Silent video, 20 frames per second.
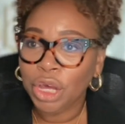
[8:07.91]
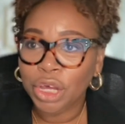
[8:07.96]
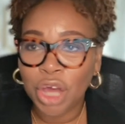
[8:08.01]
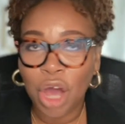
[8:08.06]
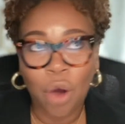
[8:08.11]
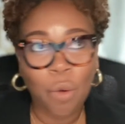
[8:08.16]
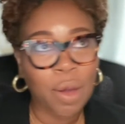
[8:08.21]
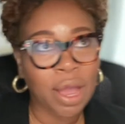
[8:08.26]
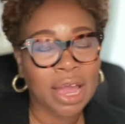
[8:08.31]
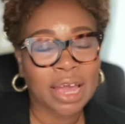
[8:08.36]

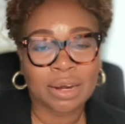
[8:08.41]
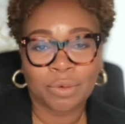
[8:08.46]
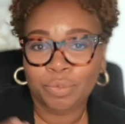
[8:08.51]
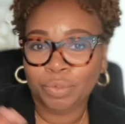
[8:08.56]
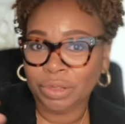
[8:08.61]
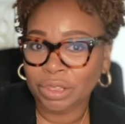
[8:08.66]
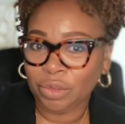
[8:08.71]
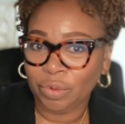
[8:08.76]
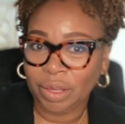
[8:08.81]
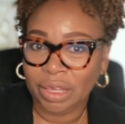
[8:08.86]
go in
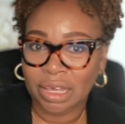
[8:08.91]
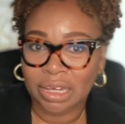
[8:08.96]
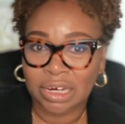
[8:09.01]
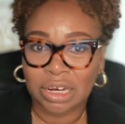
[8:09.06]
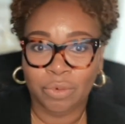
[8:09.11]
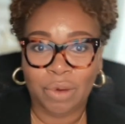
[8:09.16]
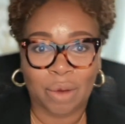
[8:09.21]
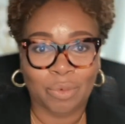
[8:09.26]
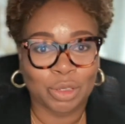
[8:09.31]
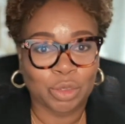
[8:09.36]
between
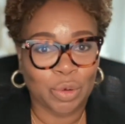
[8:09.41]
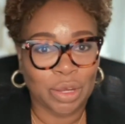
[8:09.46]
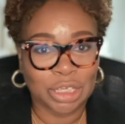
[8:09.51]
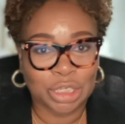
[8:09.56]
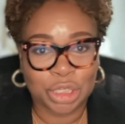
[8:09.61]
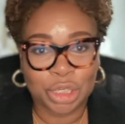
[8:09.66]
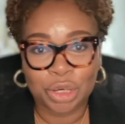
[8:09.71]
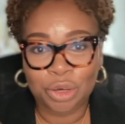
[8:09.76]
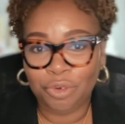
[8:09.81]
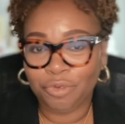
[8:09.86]
anywhere between
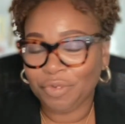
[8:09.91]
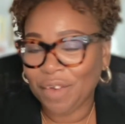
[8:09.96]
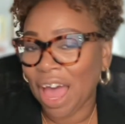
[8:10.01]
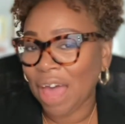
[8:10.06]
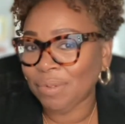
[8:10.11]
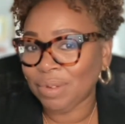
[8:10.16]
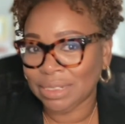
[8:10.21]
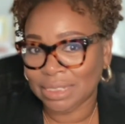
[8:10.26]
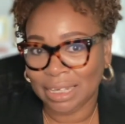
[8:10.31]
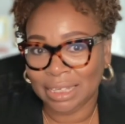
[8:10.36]
$2,000,
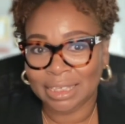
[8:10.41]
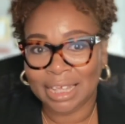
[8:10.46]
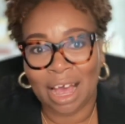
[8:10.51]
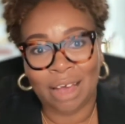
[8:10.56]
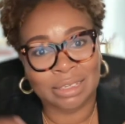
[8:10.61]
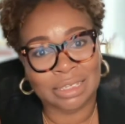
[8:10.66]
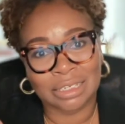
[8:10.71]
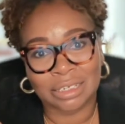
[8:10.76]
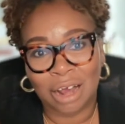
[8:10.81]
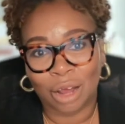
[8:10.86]
$5,000, and
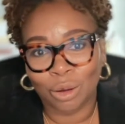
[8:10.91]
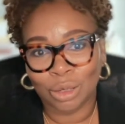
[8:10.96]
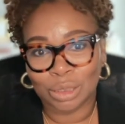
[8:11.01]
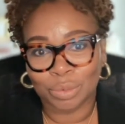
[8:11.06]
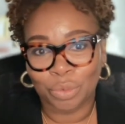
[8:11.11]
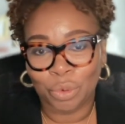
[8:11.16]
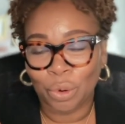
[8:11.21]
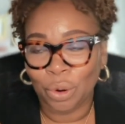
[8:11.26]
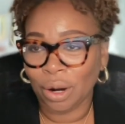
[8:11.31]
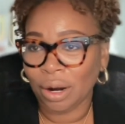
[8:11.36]
$10,000
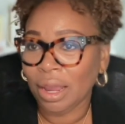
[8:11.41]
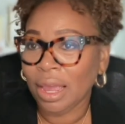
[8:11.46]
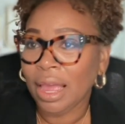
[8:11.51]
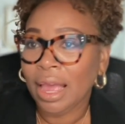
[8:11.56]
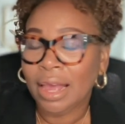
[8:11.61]
more.